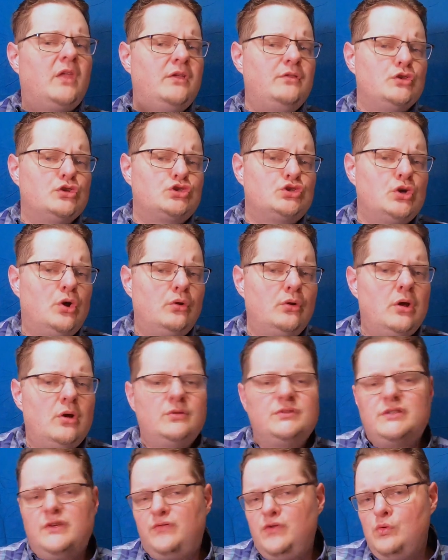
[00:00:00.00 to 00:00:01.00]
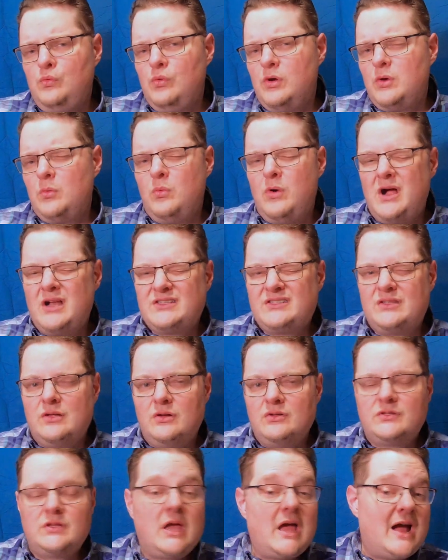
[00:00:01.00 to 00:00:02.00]
in the show notes if you want to watch
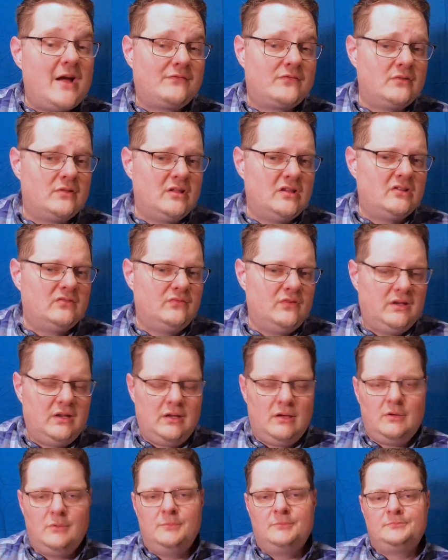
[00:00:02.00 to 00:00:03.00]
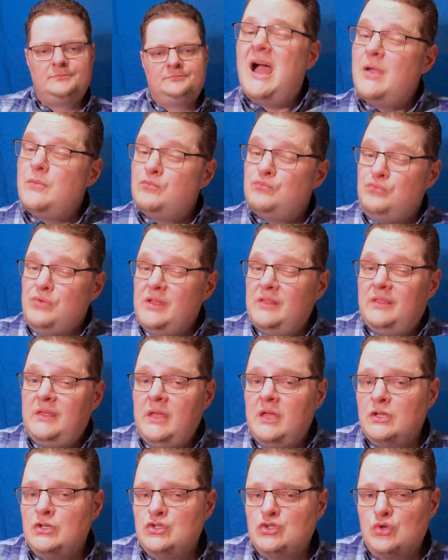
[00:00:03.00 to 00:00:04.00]
those after this video. I
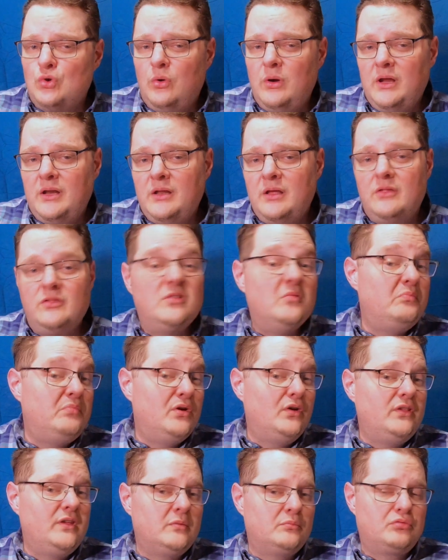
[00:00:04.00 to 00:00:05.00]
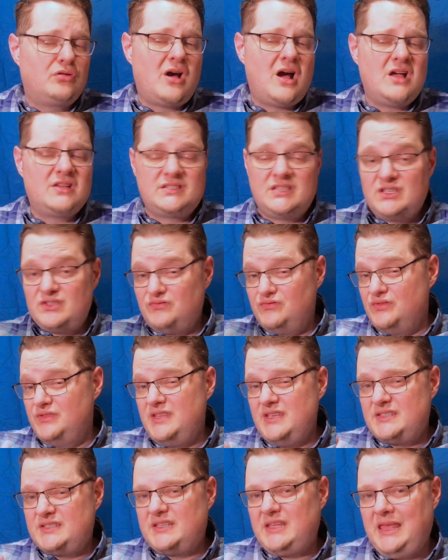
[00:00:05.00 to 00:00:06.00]
really enjoyed the building process for
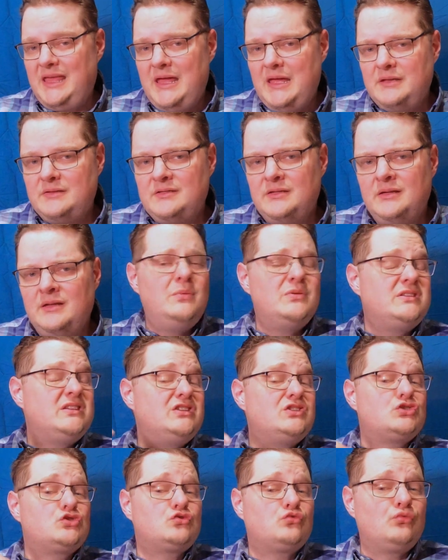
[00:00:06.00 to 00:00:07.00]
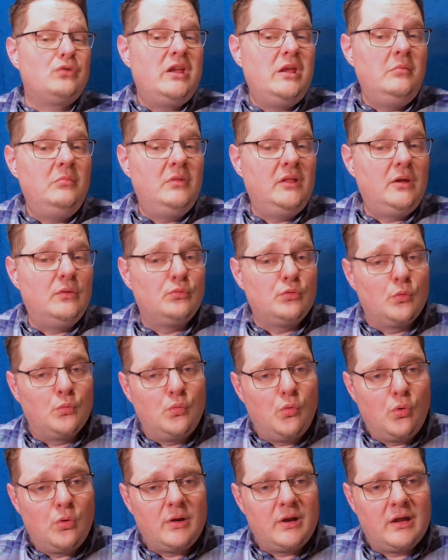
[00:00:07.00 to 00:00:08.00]
this kit. It was extremely
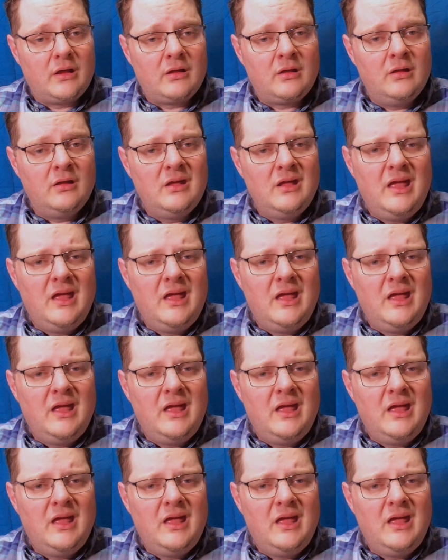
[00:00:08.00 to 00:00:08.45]
rewarding.